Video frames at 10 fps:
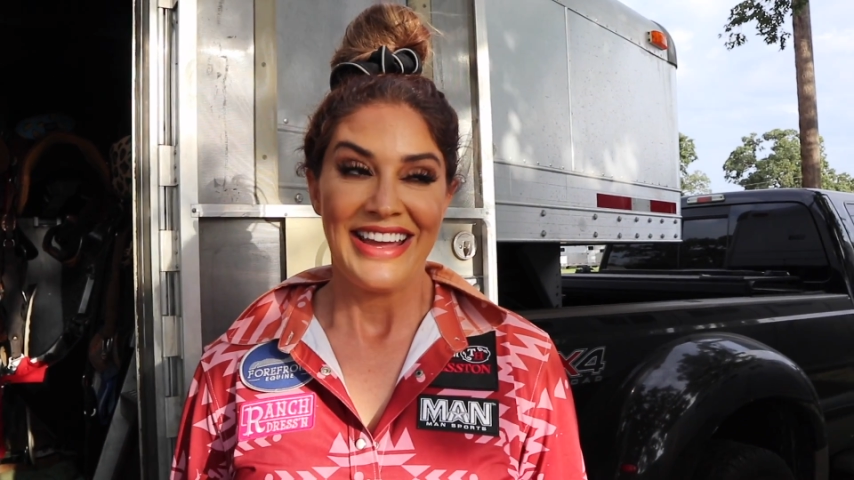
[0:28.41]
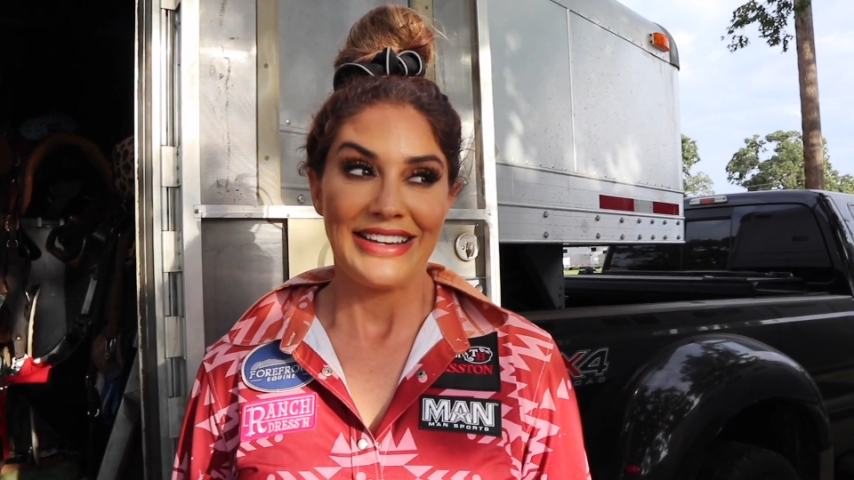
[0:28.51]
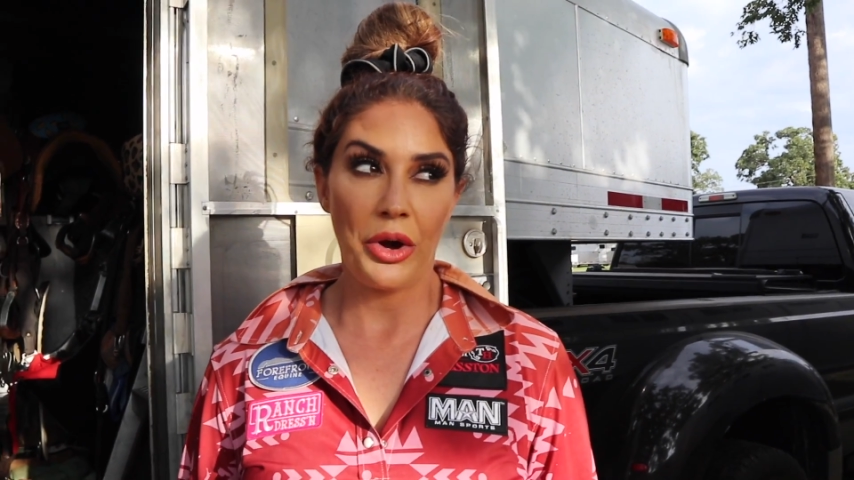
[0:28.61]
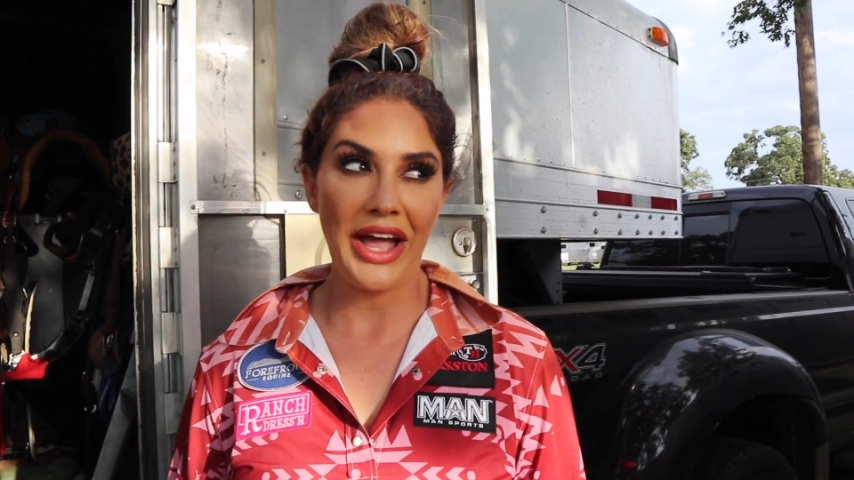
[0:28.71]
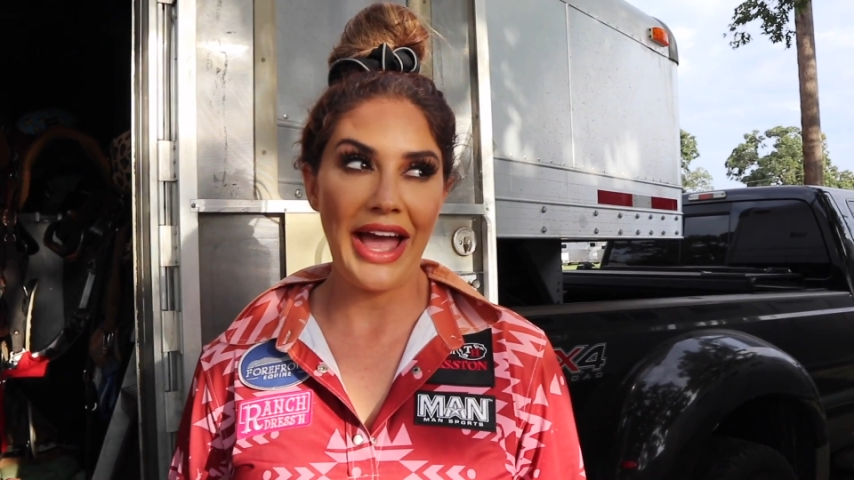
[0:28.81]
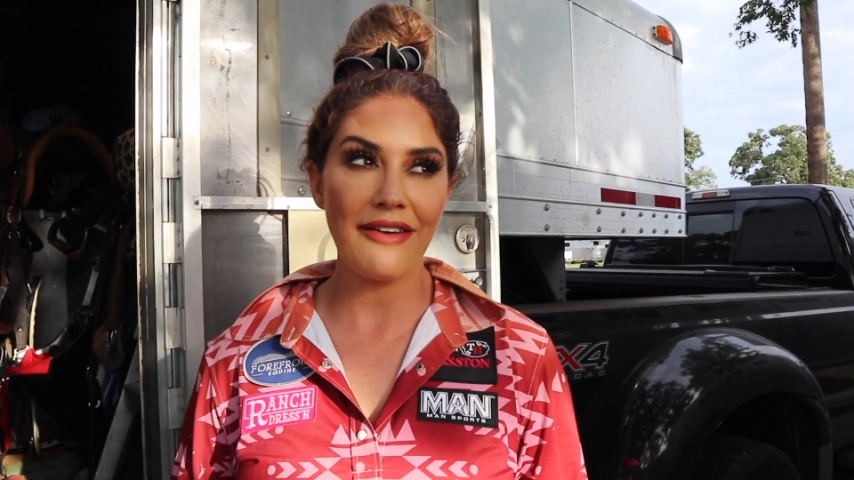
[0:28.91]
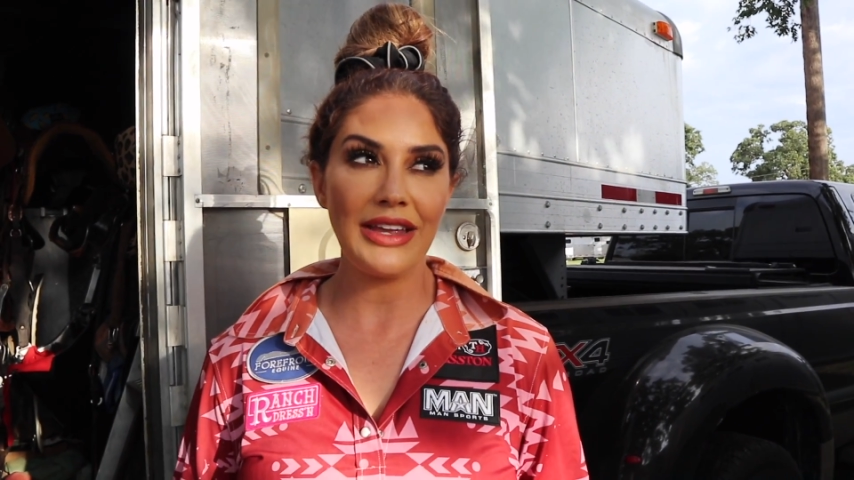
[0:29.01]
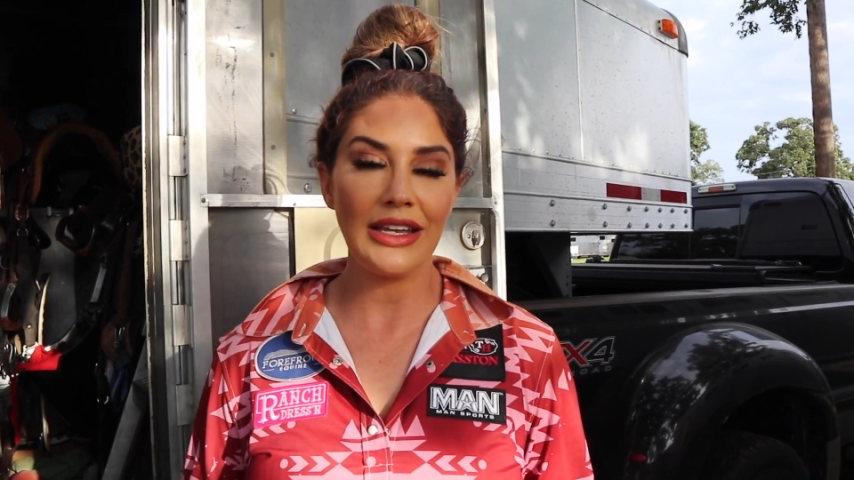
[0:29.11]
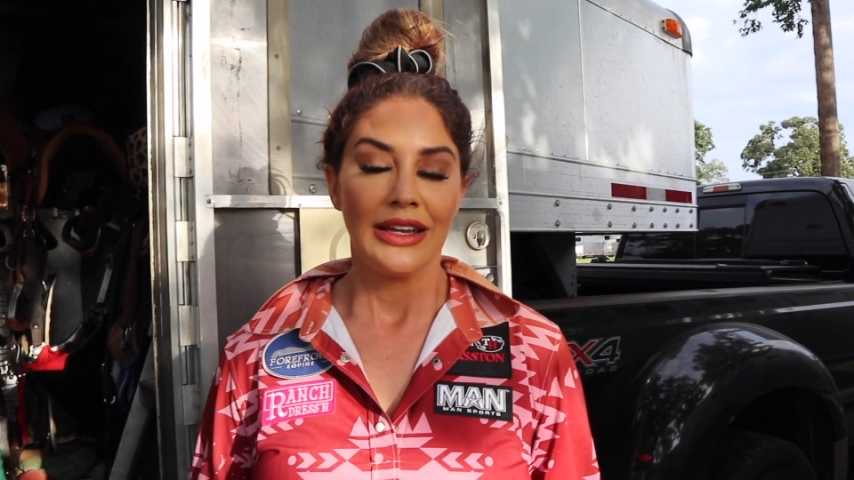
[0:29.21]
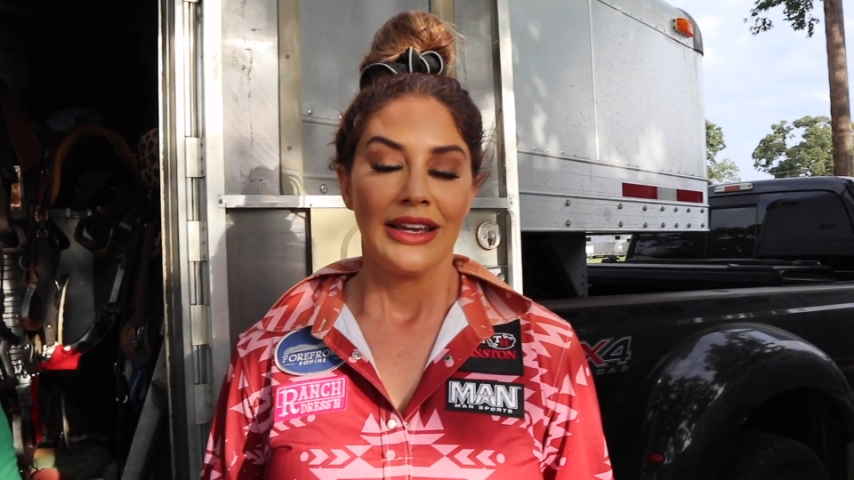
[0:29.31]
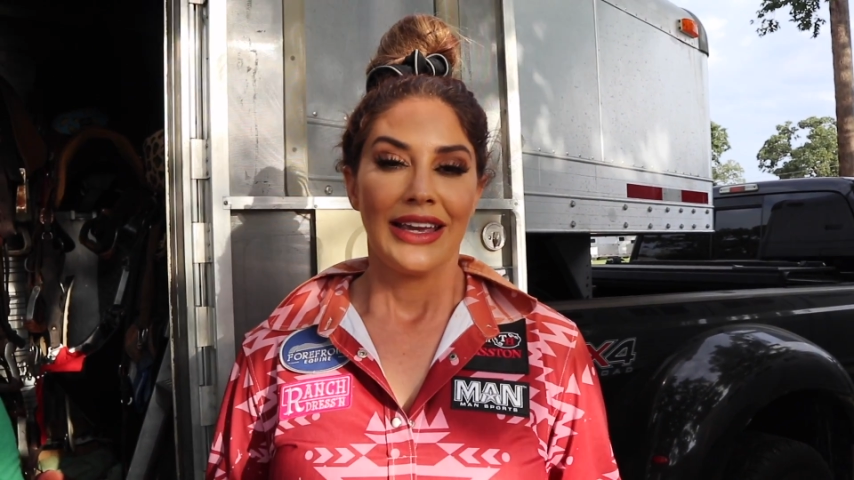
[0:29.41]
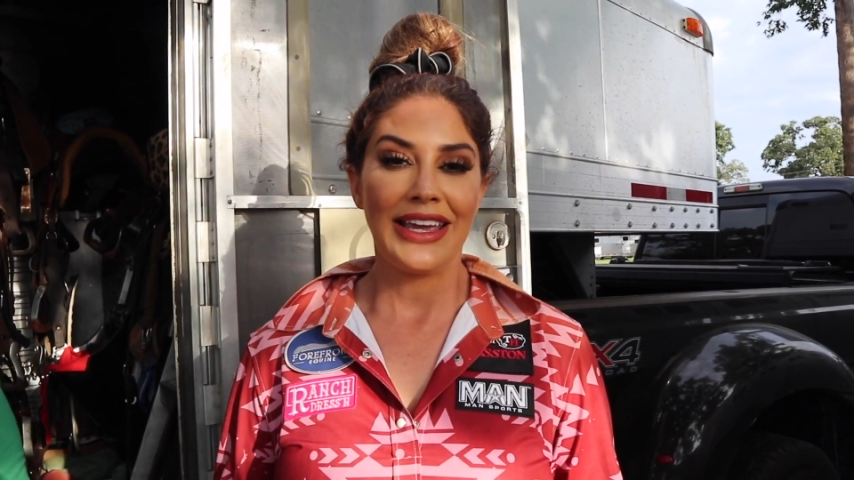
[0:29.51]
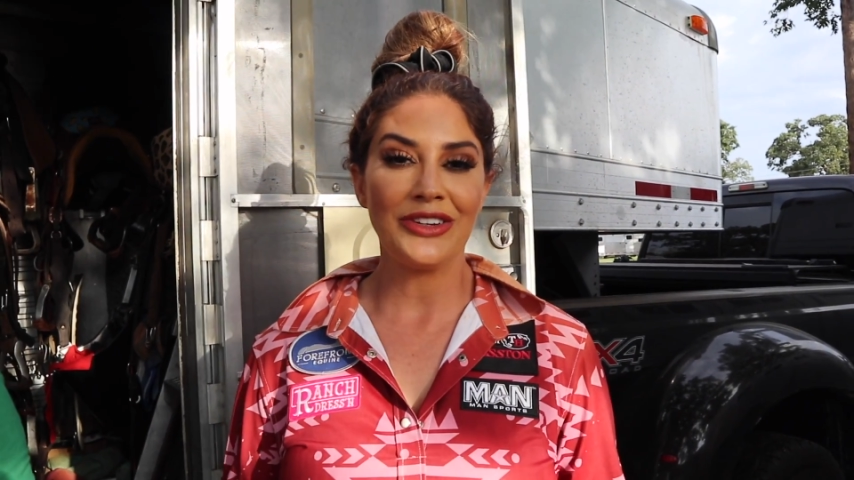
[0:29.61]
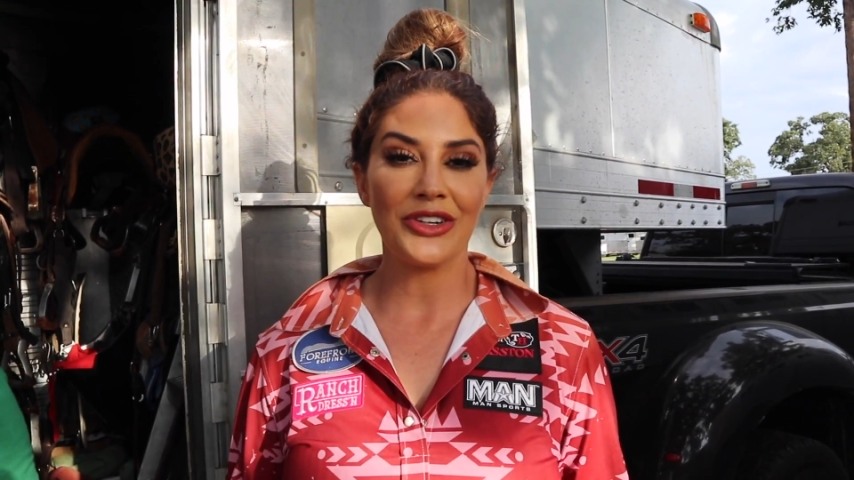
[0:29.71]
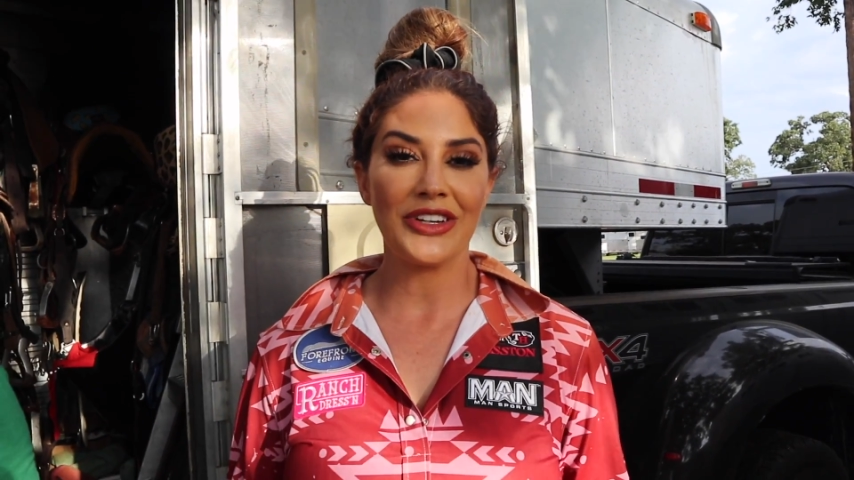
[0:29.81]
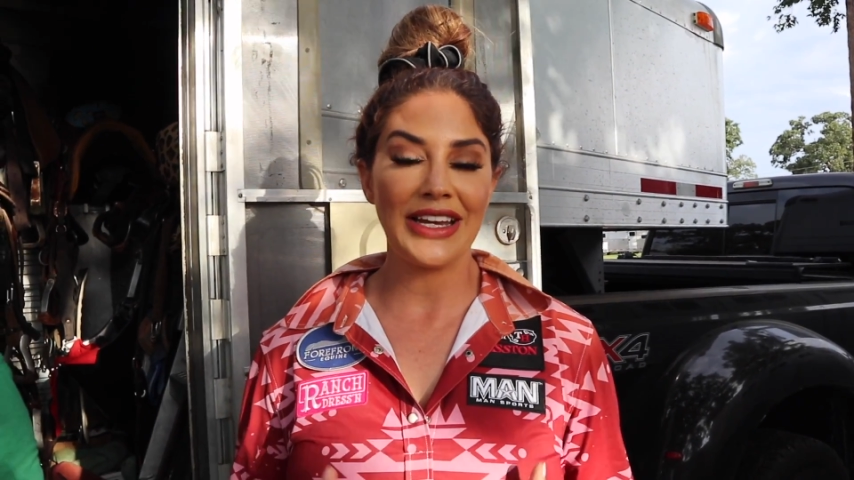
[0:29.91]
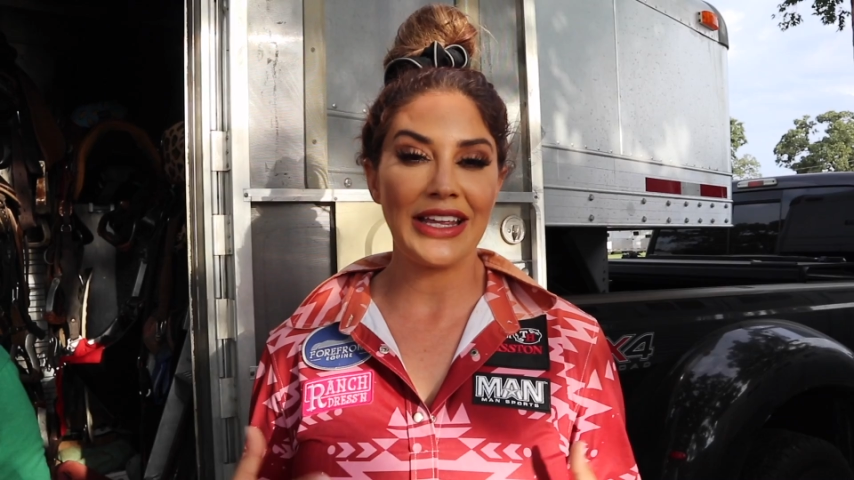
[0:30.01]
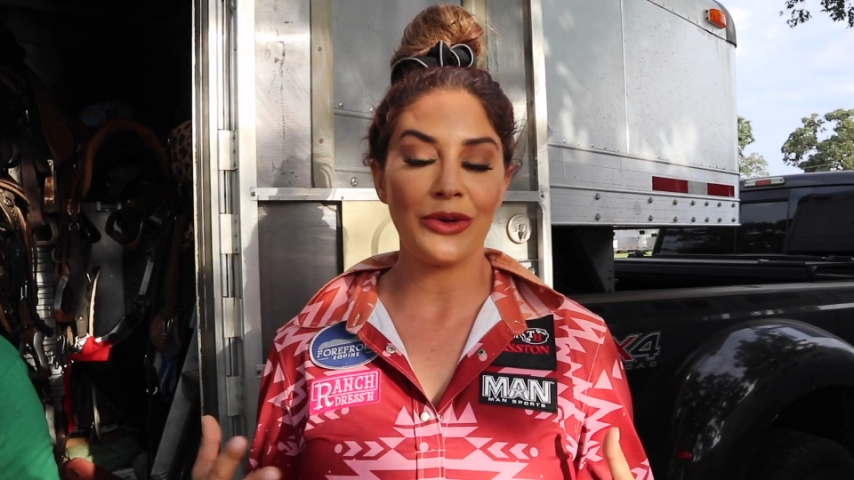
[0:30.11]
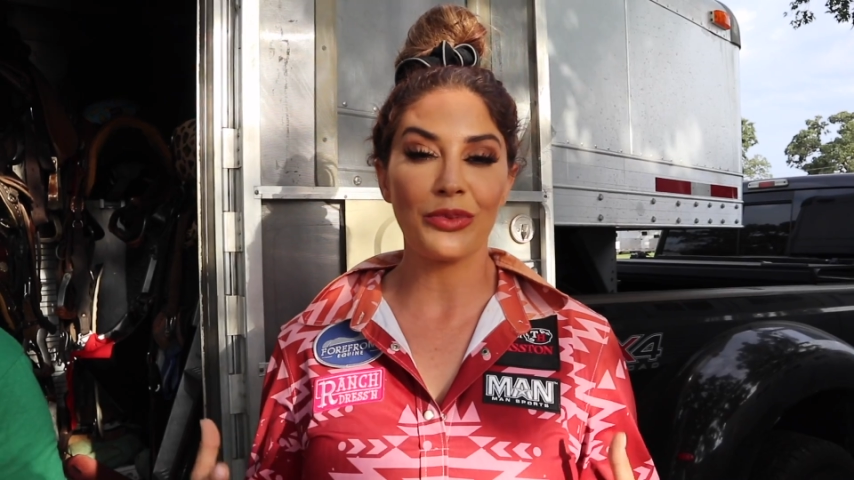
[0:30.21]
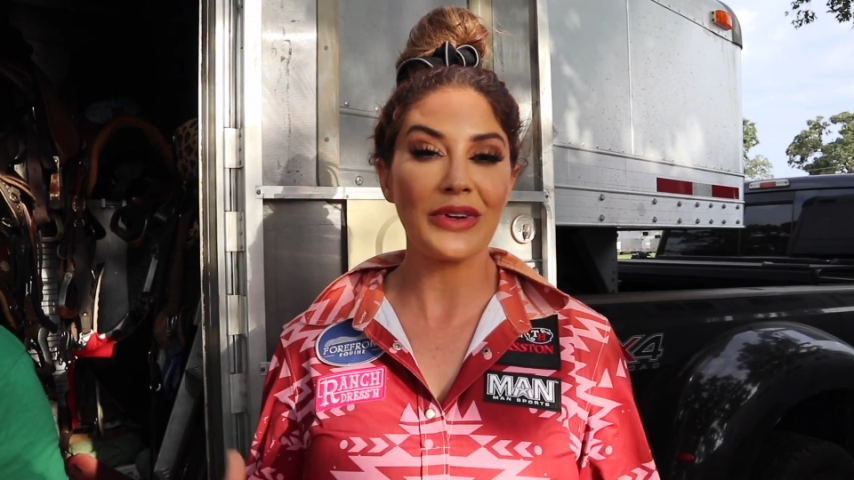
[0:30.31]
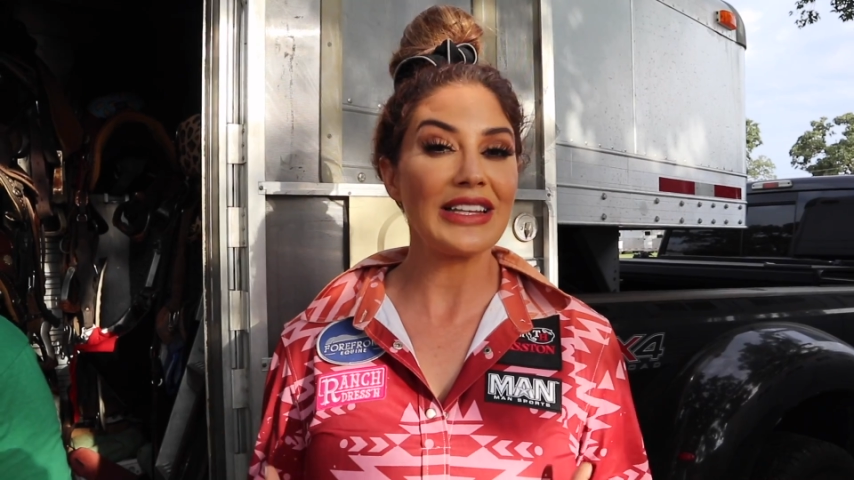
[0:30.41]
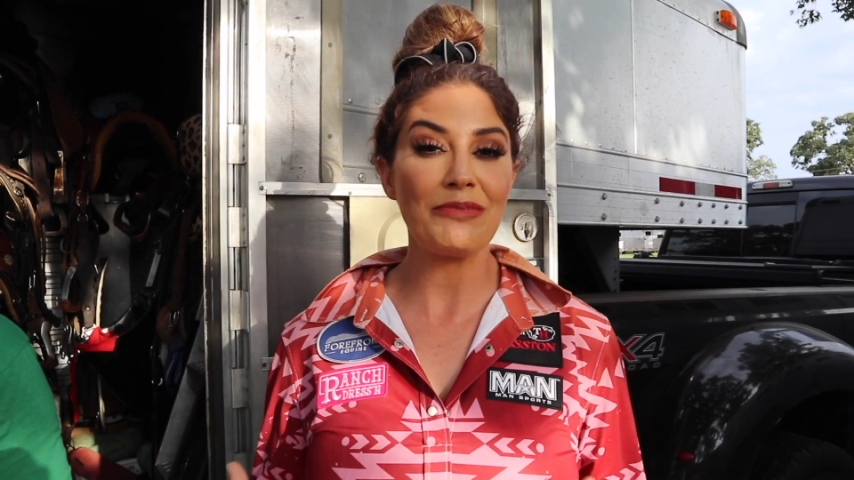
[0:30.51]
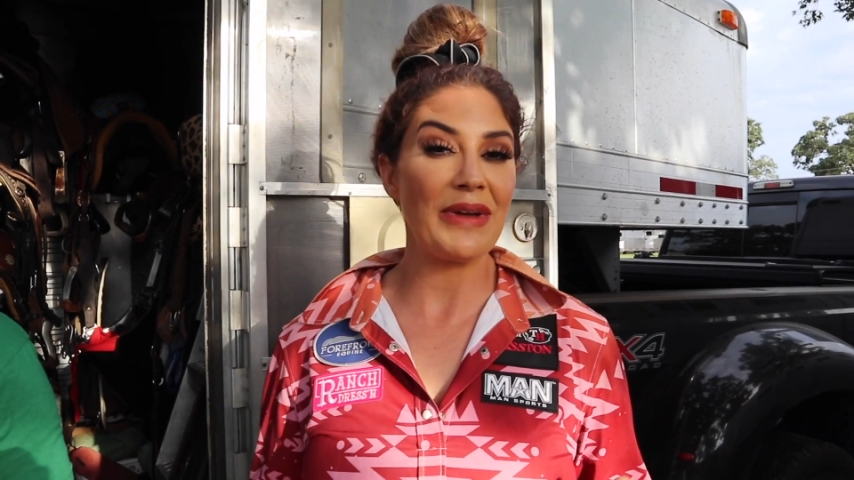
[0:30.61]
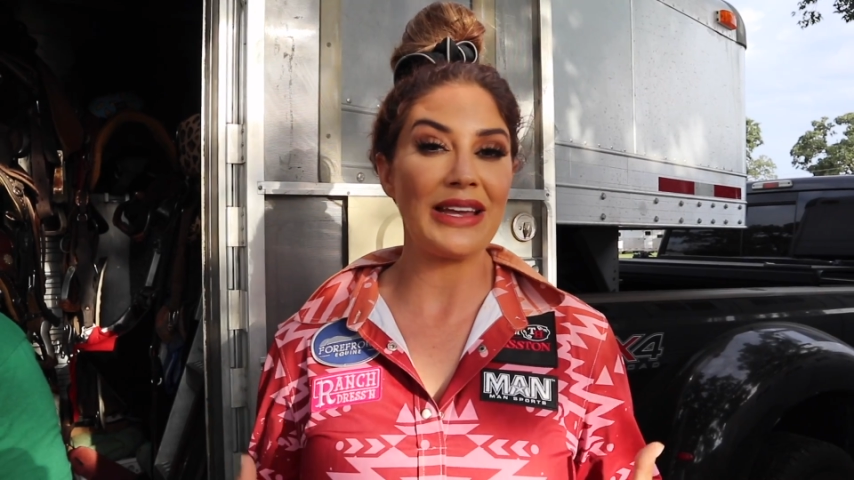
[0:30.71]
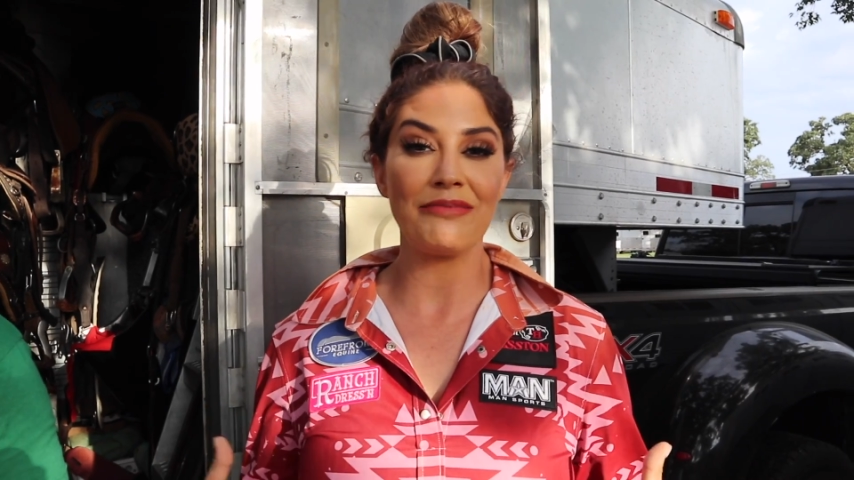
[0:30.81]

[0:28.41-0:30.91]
Now, I haven't entered any really big